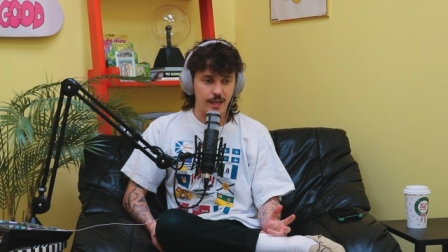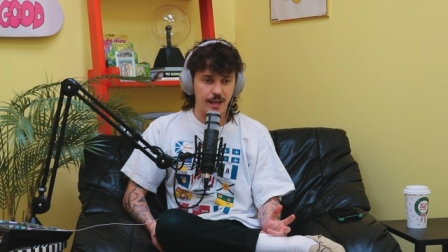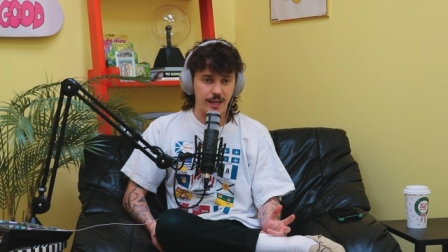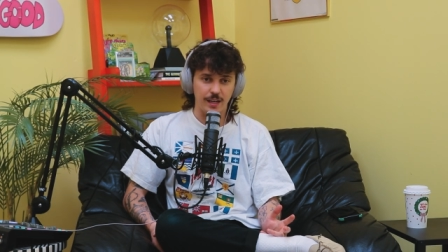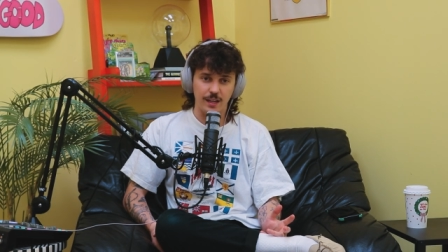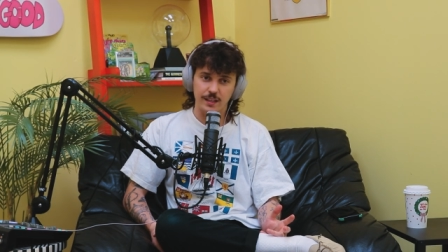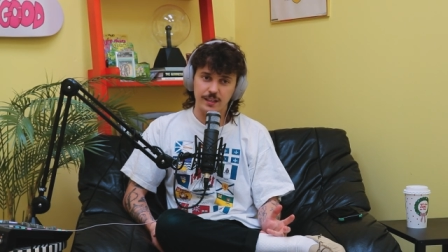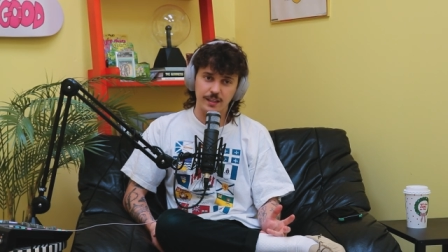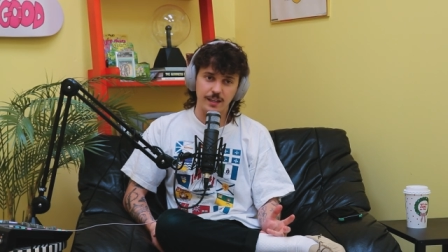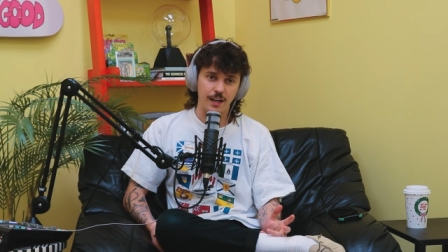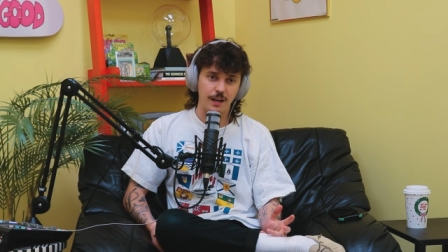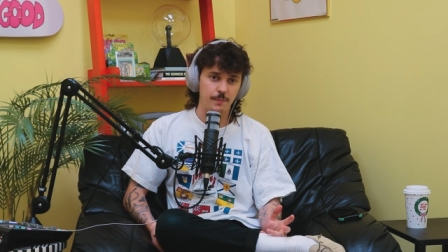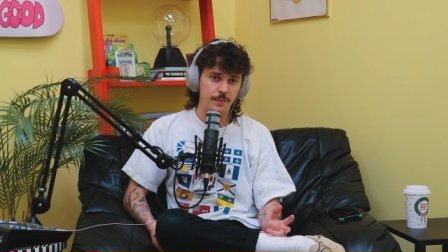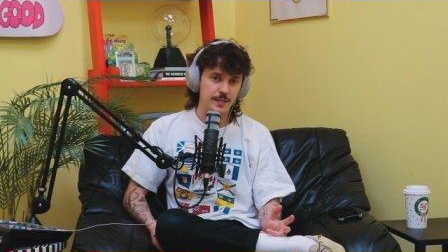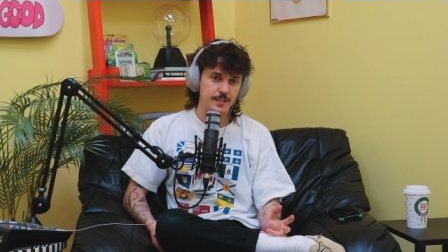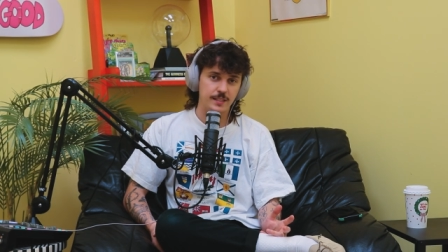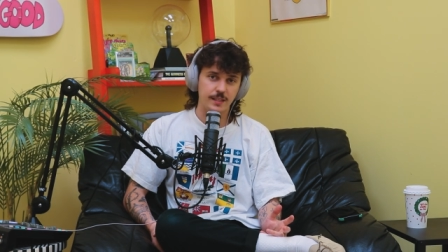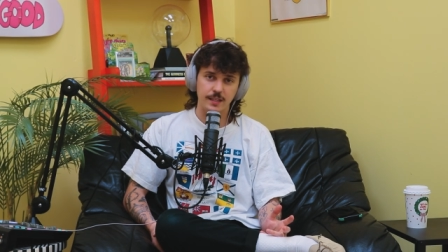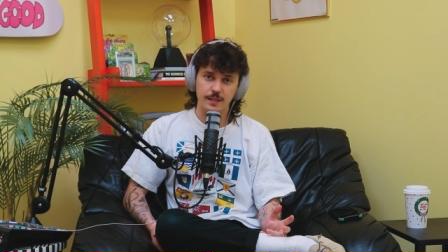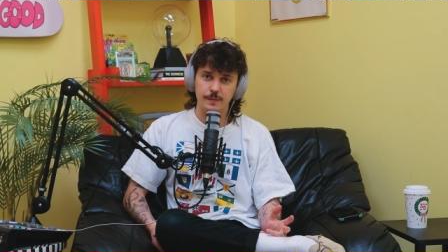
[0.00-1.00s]
And all the
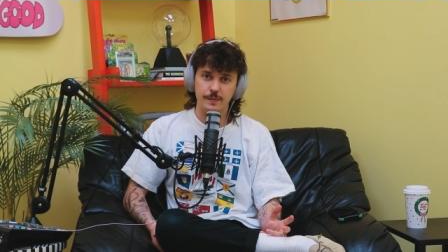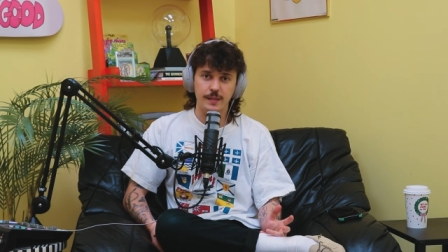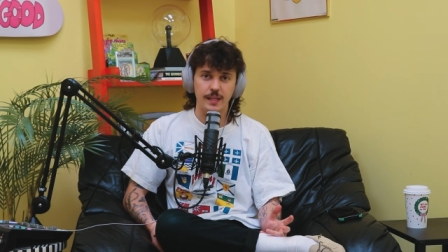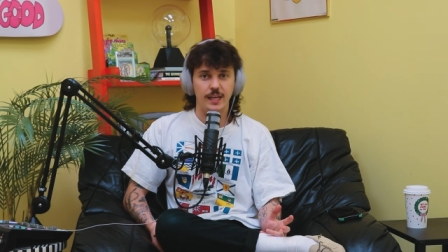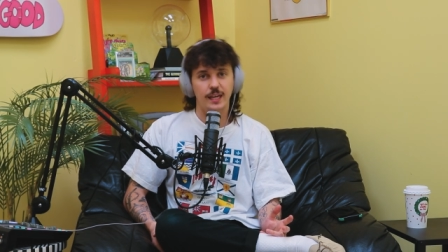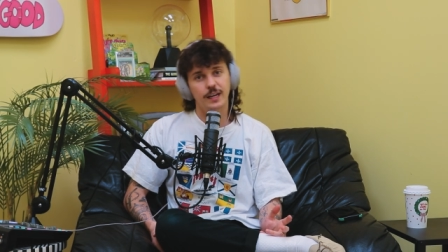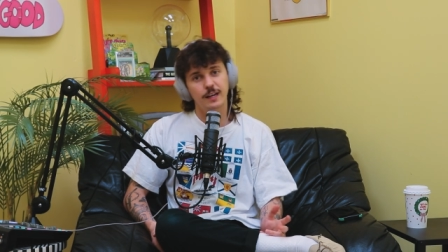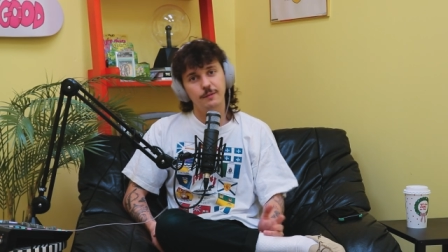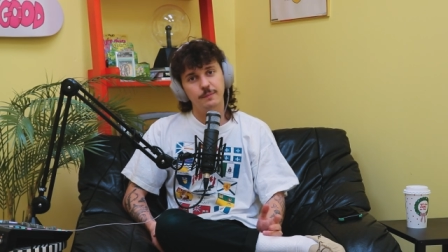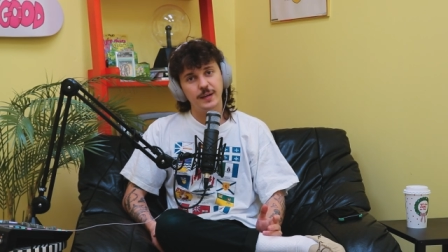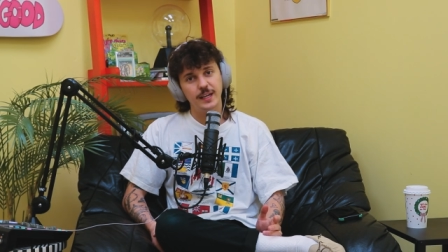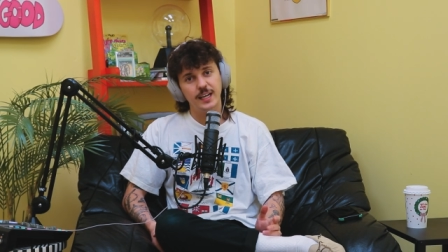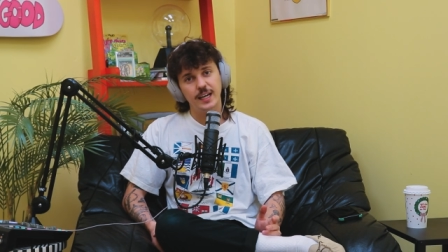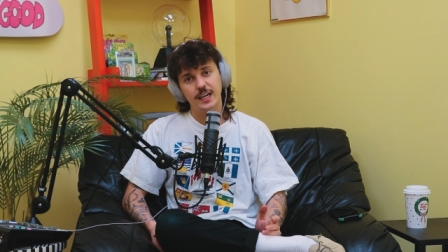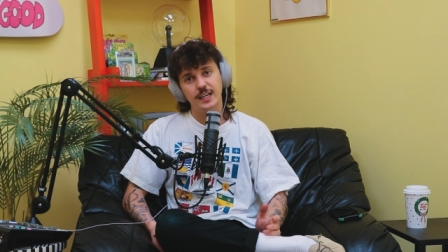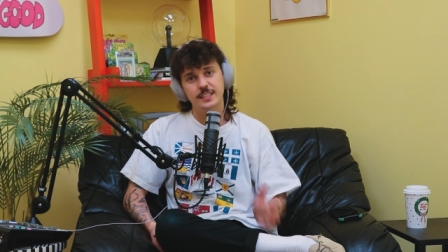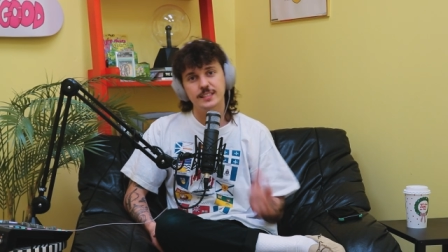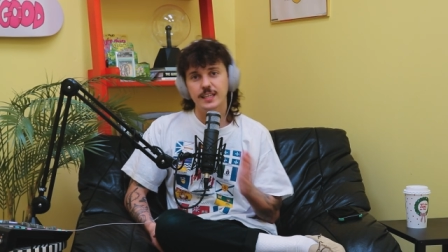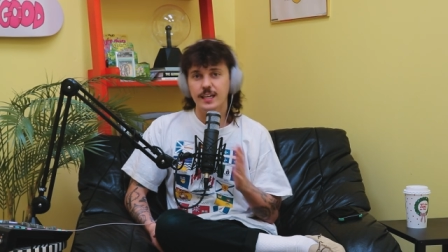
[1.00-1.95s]
comments are going to be like, oh my God,